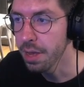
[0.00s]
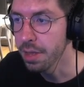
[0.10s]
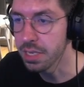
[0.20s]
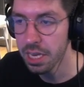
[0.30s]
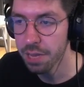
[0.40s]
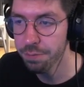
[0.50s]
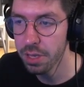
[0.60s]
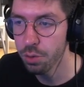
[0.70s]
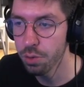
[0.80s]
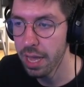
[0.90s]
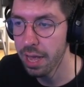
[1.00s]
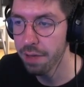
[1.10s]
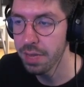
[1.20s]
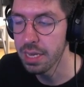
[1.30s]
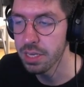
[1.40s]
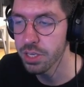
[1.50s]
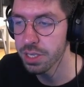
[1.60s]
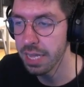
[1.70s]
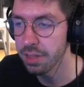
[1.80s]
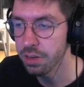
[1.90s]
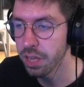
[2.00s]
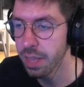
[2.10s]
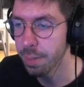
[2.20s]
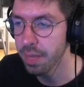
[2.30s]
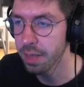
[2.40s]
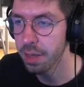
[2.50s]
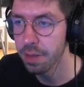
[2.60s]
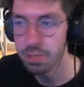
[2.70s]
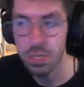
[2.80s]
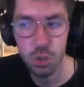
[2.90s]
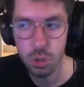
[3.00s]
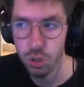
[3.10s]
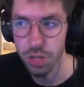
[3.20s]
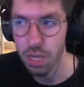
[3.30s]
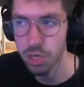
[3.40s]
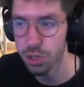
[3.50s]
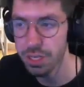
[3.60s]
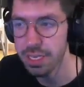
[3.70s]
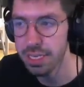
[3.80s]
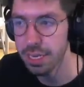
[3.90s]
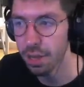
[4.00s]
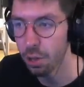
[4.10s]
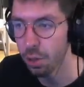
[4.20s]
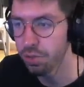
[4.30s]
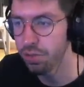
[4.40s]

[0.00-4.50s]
The second thing you'll have is standard dynamic. This is also nice, you can see a lot